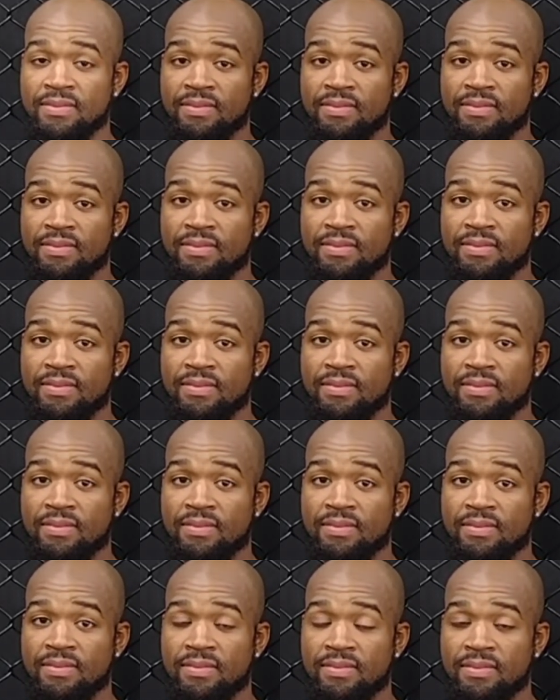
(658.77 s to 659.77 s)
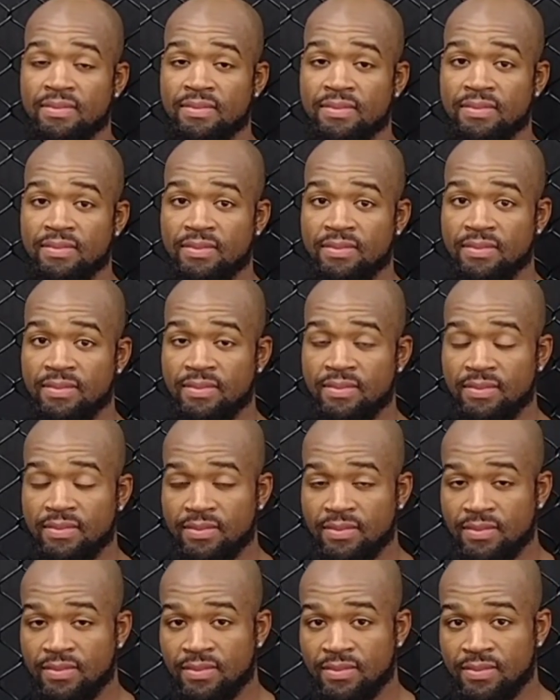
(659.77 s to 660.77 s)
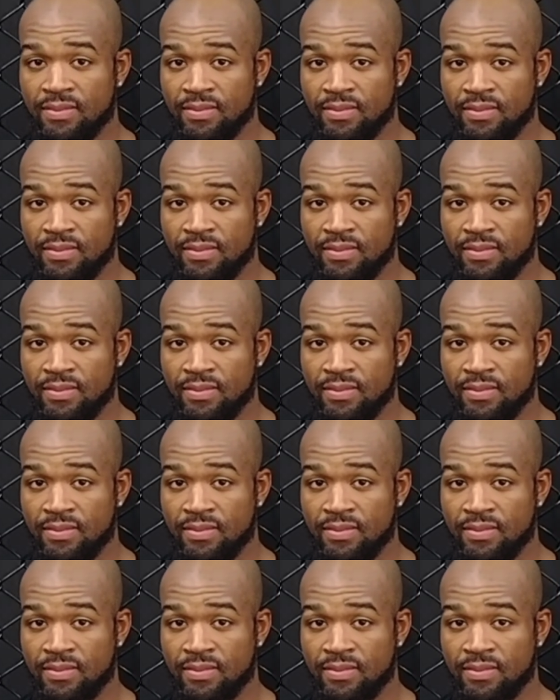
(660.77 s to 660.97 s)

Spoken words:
This person isn't speaking.